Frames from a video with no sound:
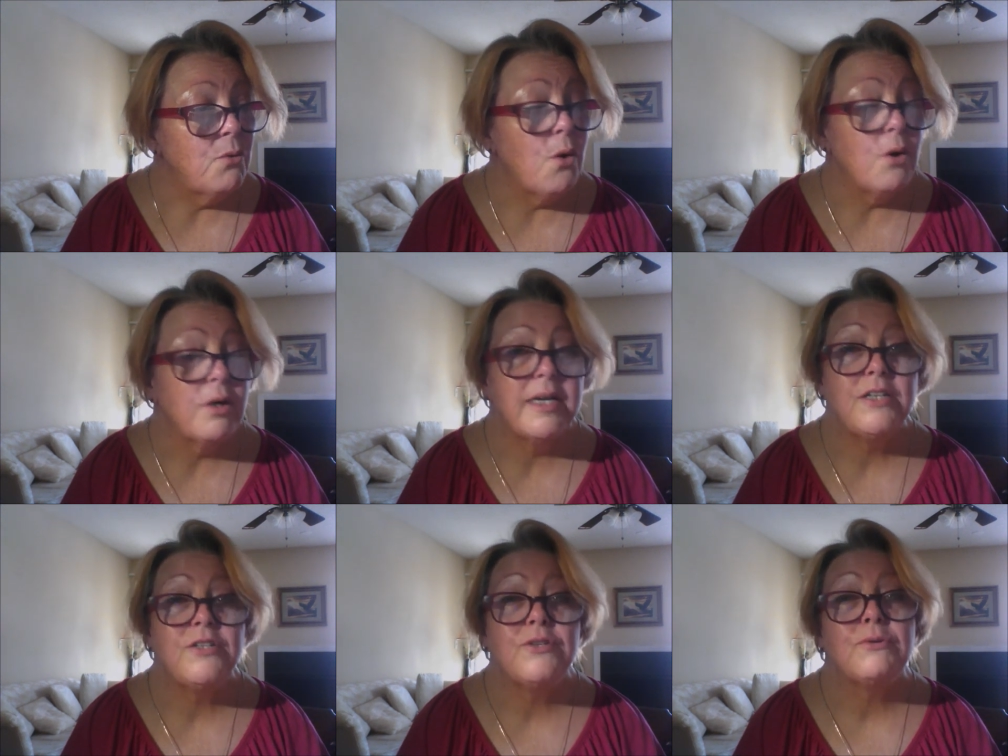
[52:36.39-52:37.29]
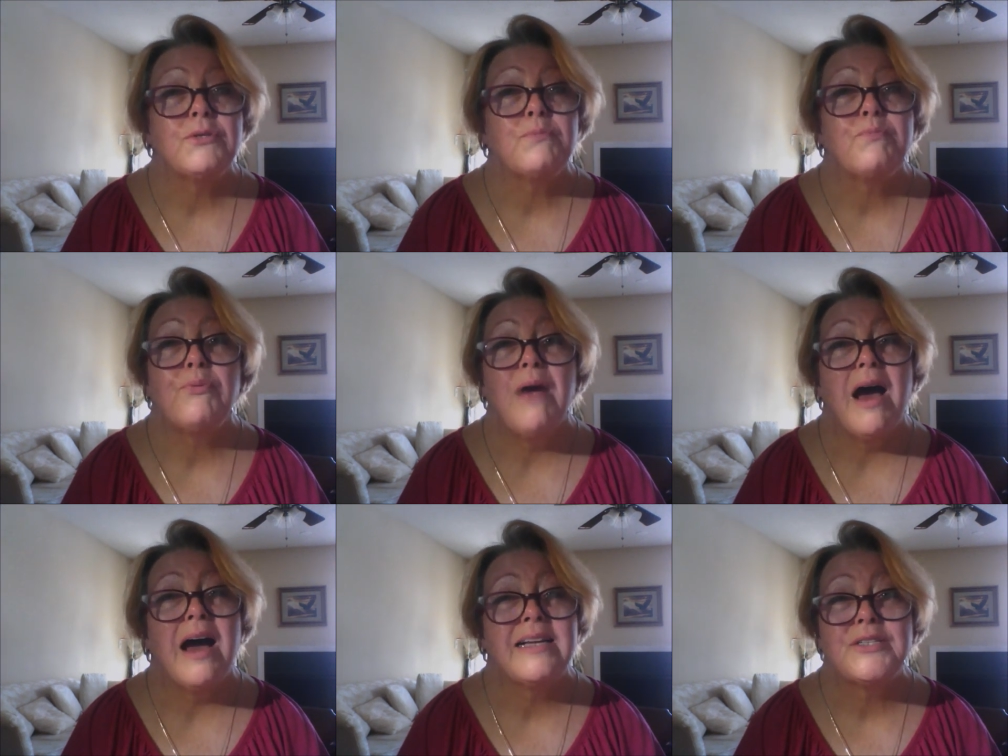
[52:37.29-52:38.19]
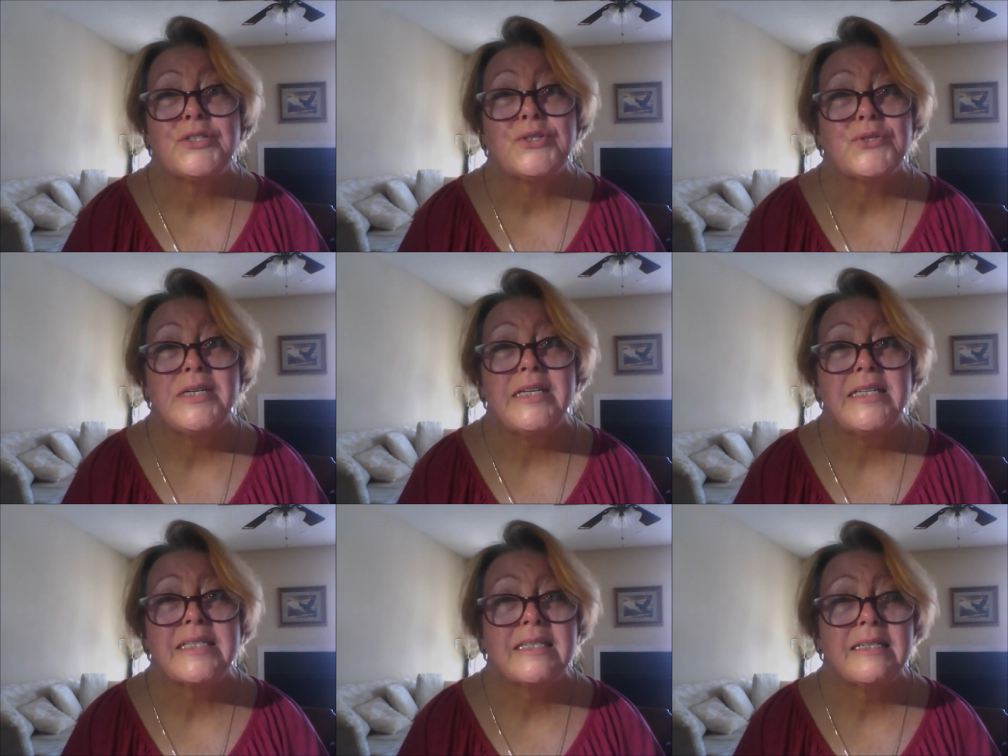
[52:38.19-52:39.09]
walking those bright streets.